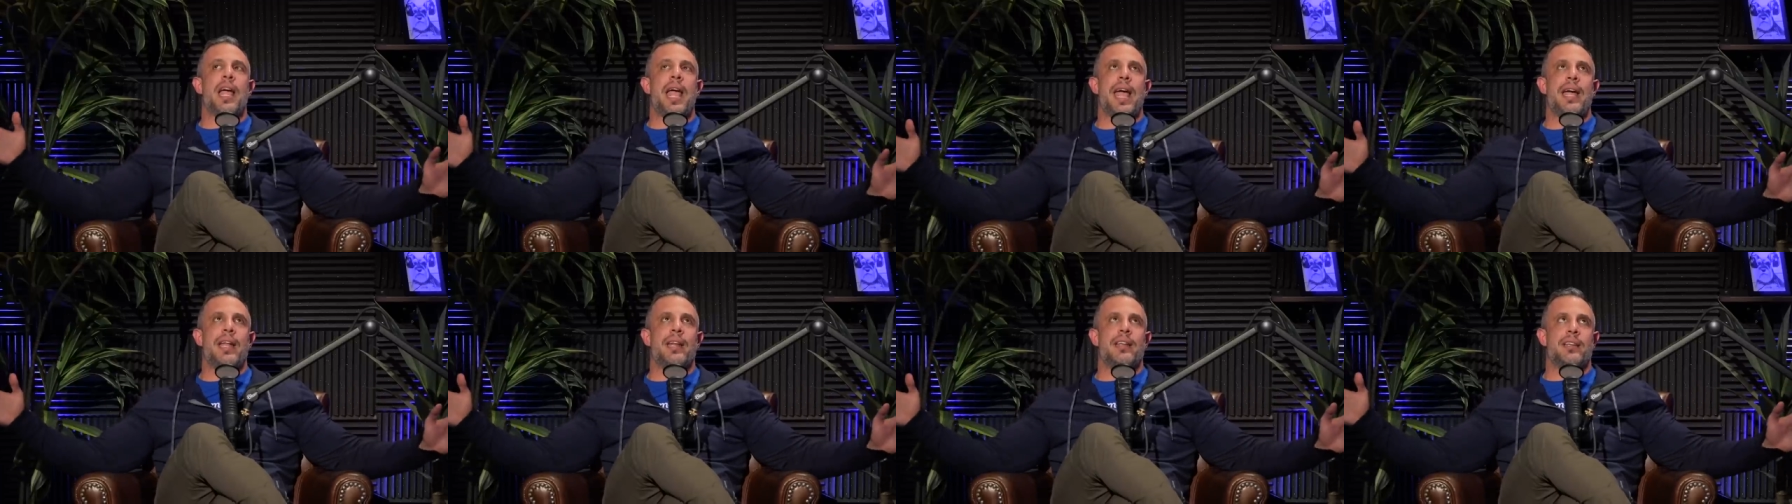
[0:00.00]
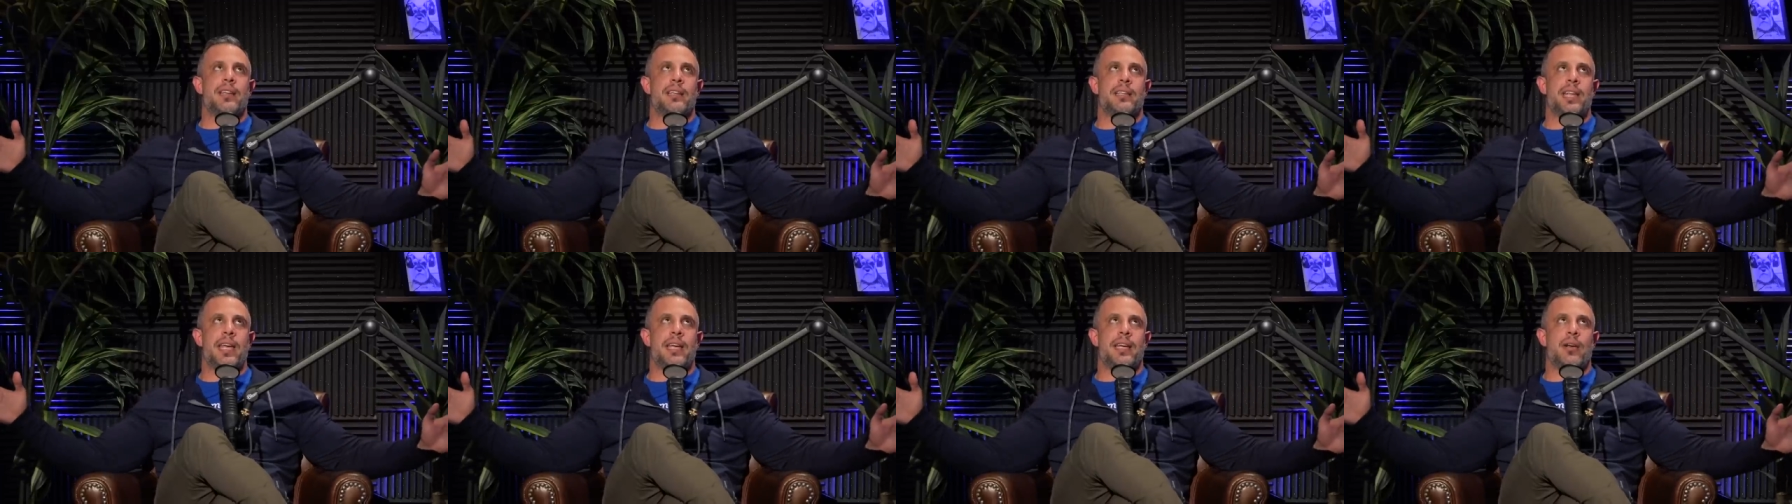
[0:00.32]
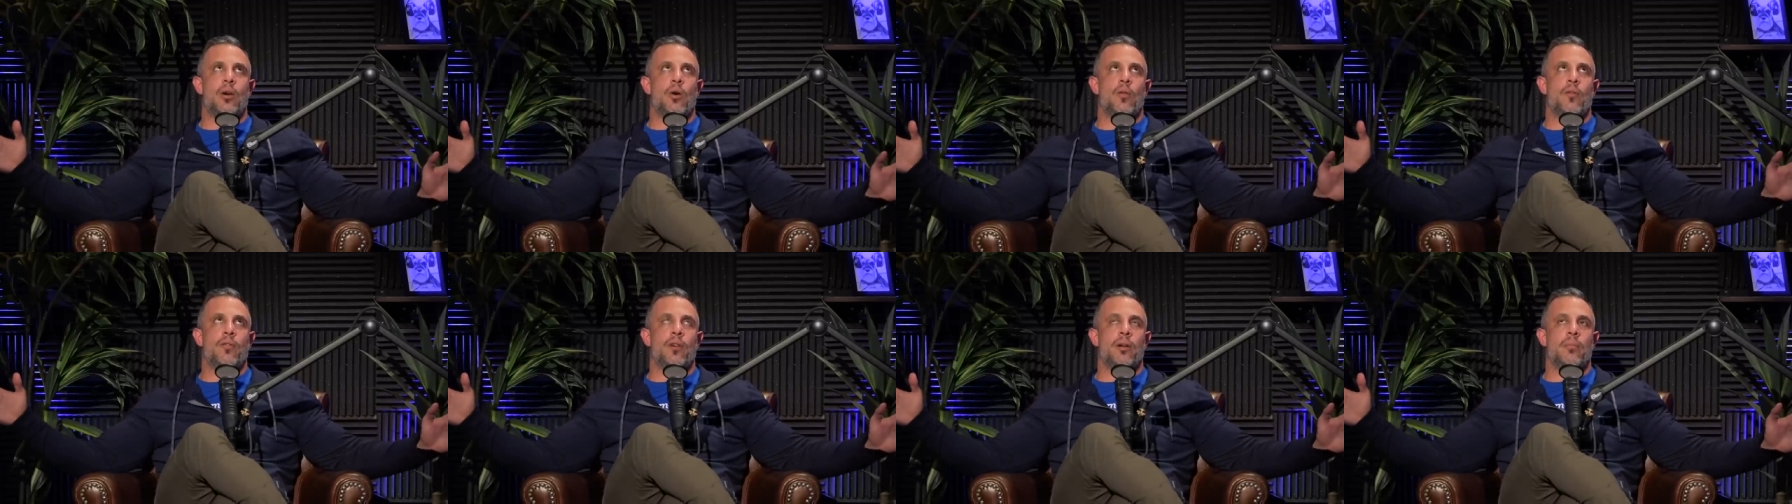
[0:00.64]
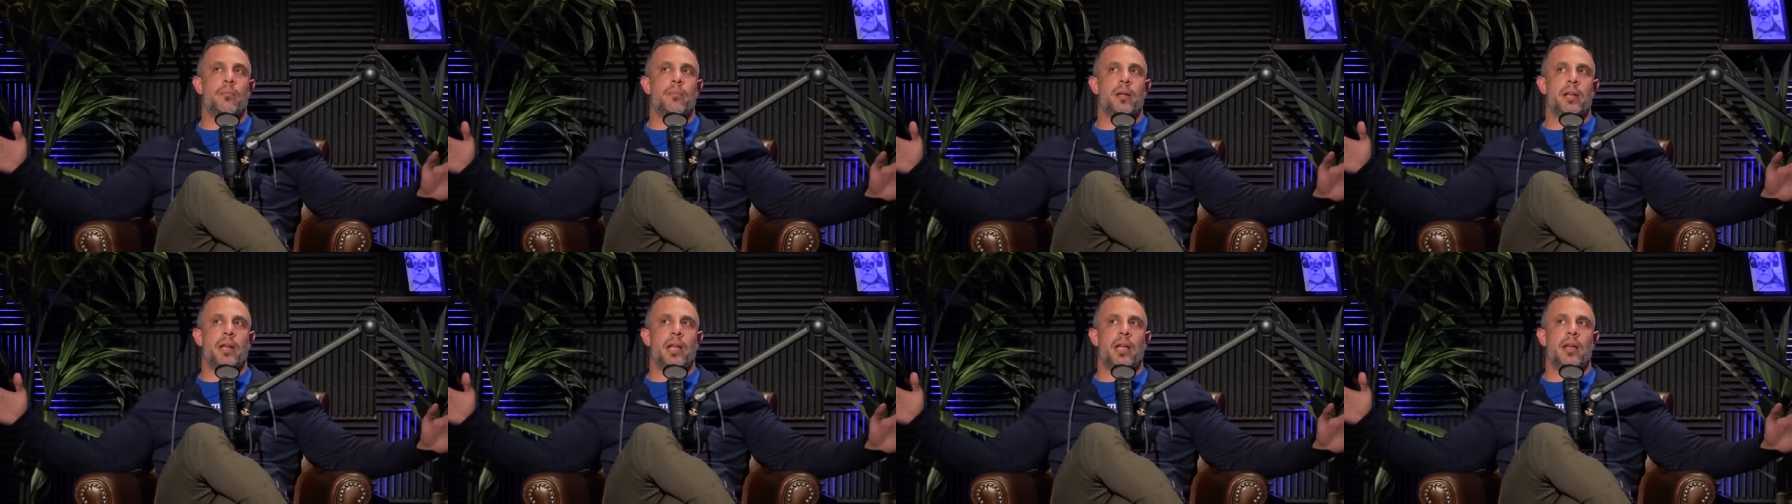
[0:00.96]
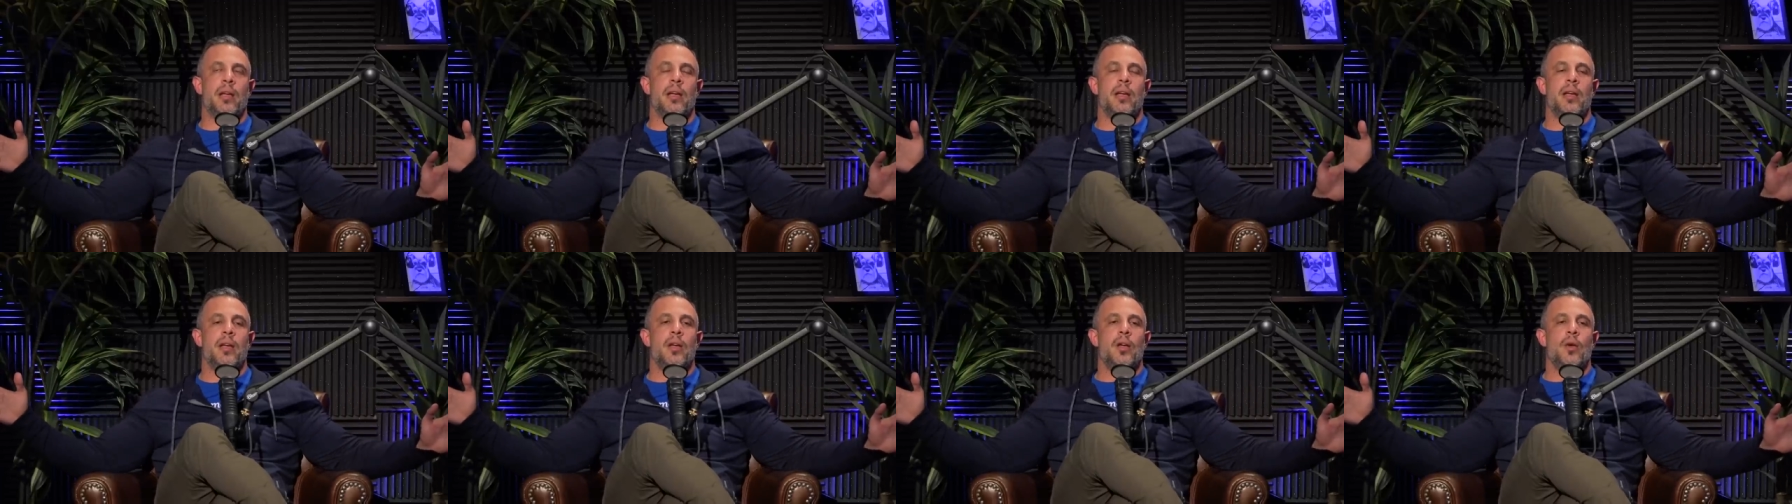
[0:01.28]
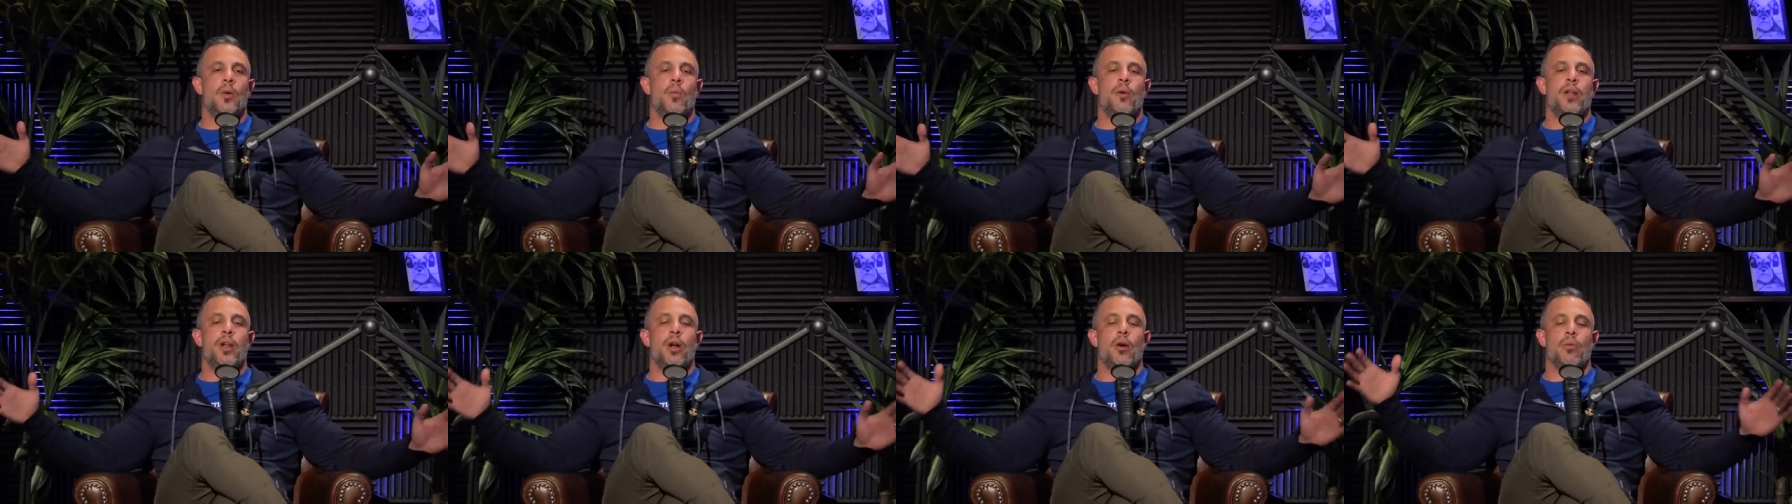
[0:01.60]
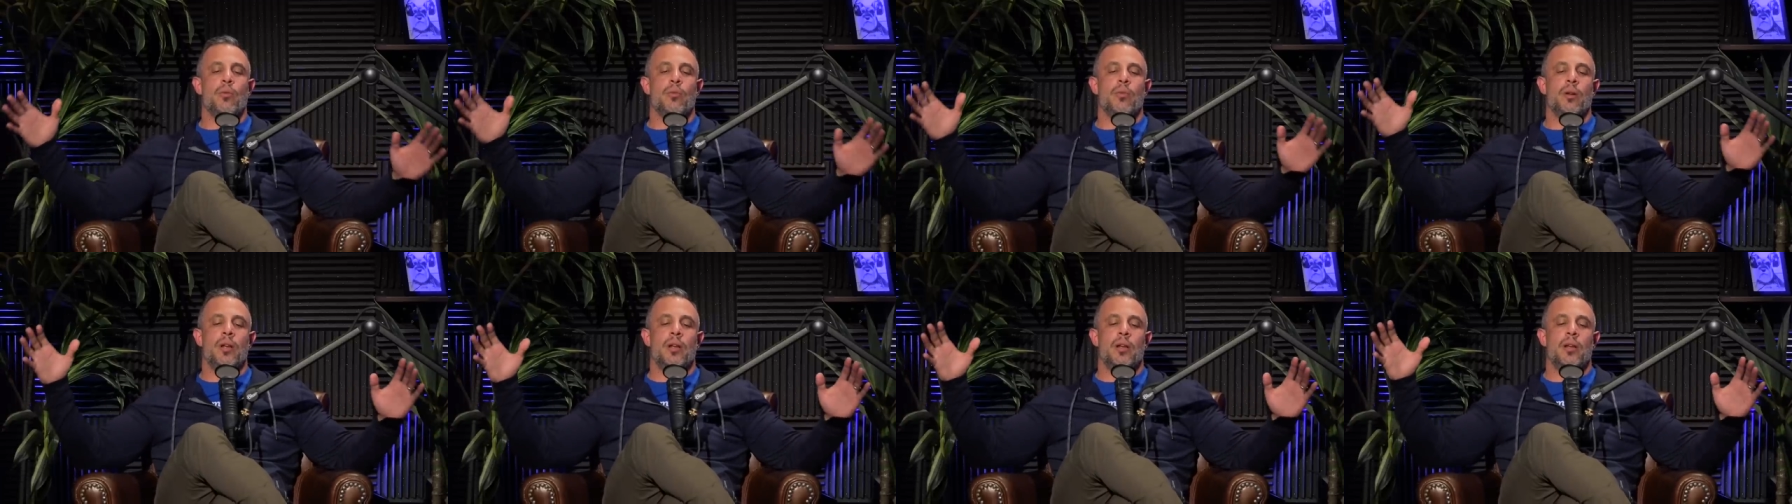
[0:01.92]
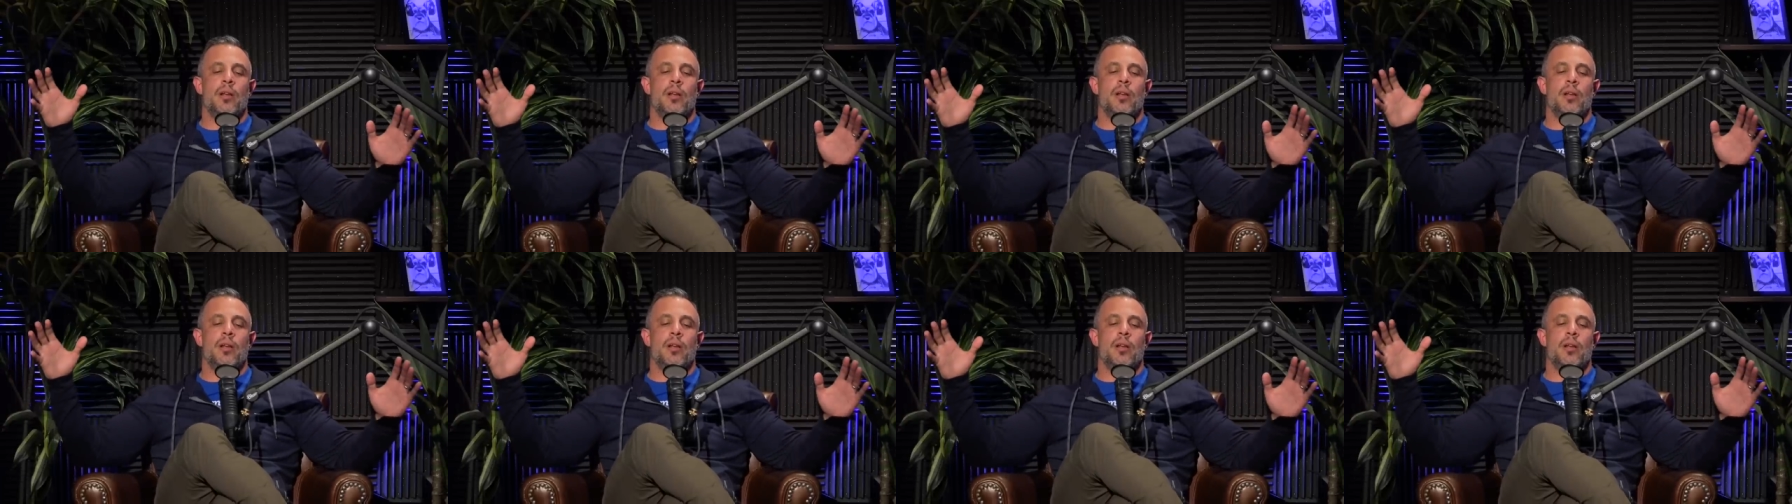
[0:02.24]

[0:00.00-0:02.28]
ha to take over, meaning we don't